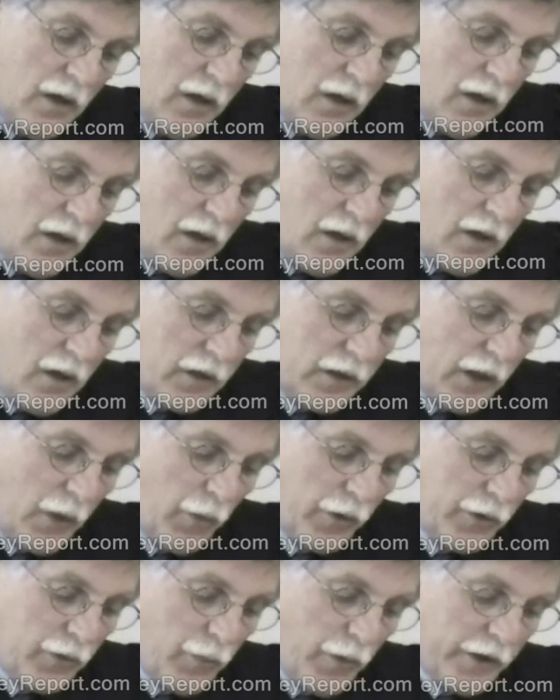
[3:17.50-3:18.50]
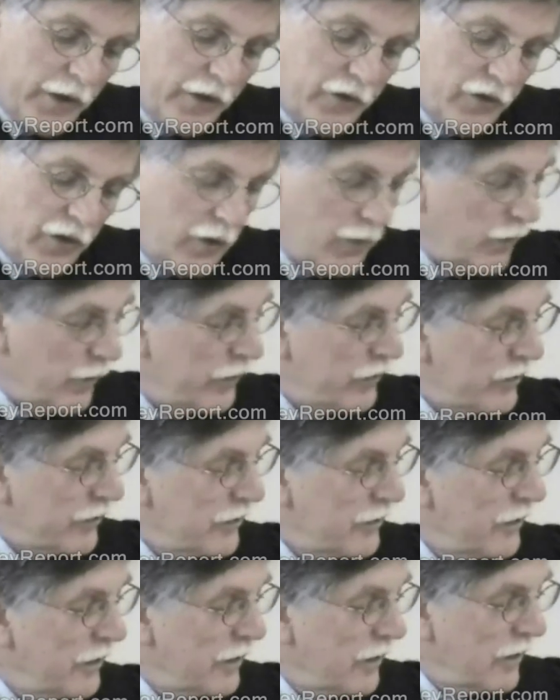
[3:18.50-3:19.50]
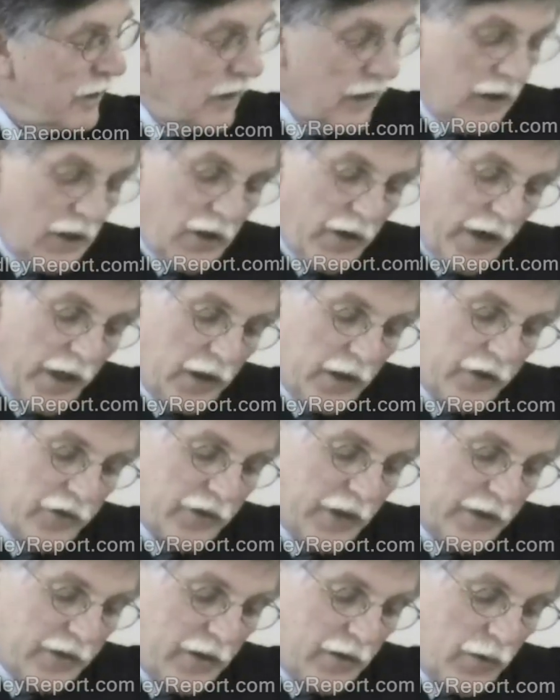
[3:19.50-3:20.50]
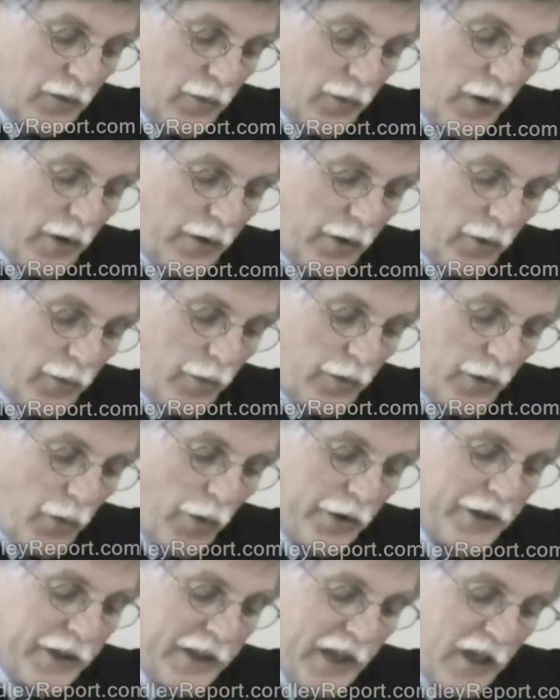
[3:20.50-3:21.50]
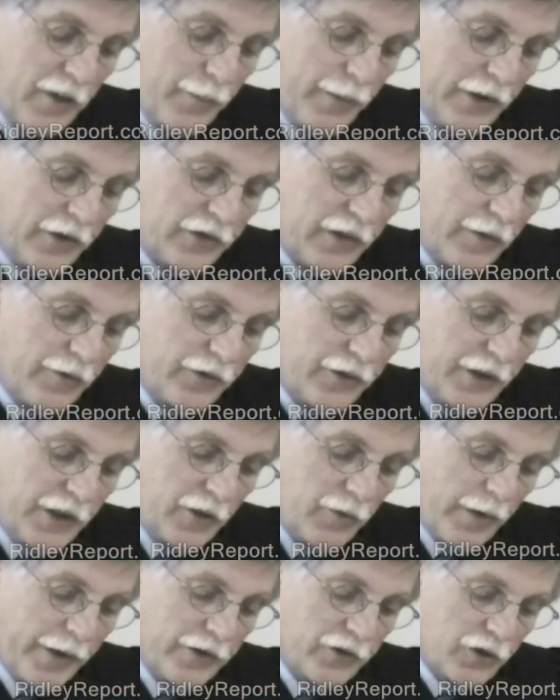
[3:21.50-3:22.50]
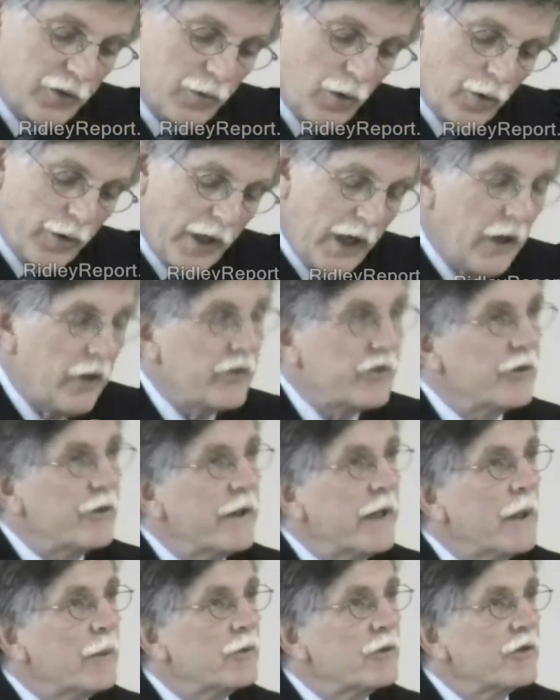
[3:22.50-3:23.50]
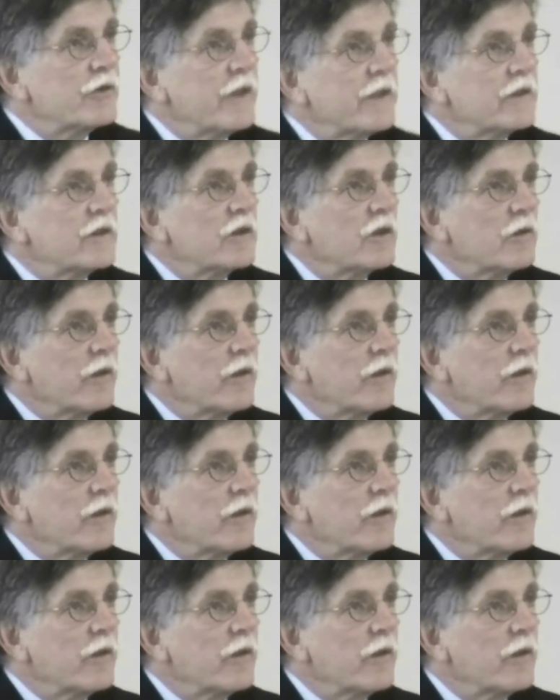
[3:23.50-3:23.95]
is evil. I might just criticize you. Somebody else might actually try to stop you by force. But I'm at least going to point